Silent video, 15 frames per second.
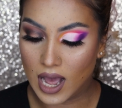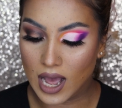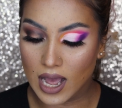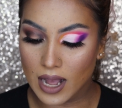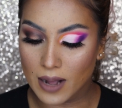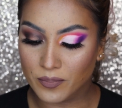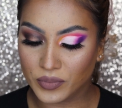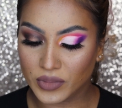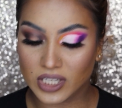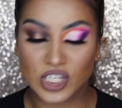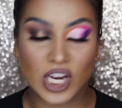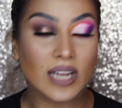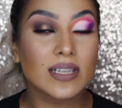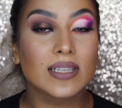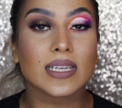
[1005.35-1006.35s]
The
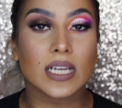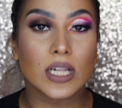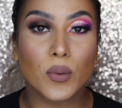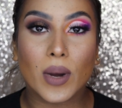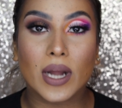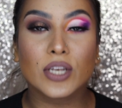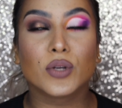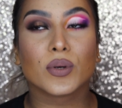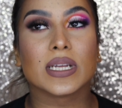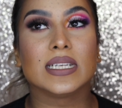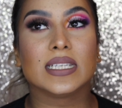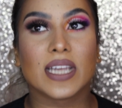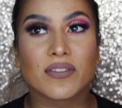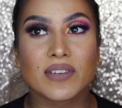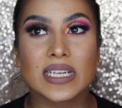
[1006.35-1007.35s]
Jaclyn Hill one, you
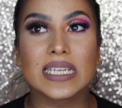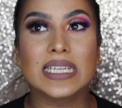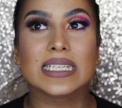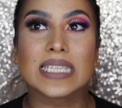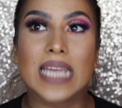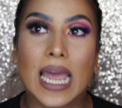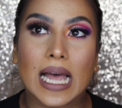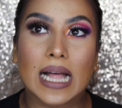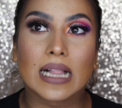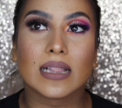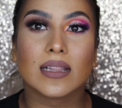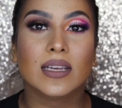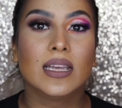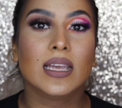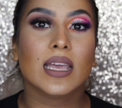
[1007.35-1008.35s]
can definitely
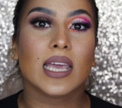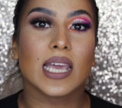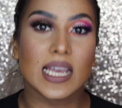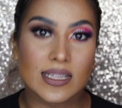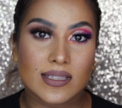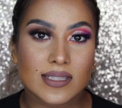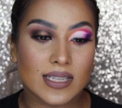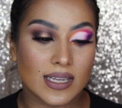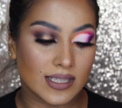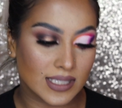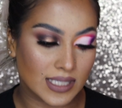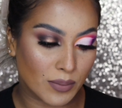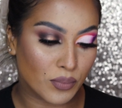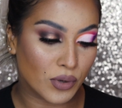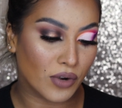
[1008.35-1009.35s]
tell it's a
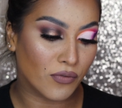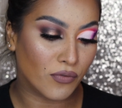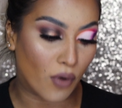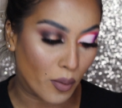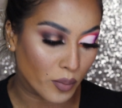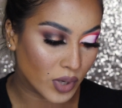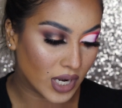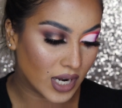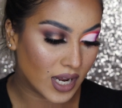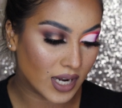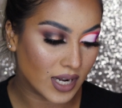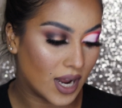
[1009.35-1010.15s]
separate formula.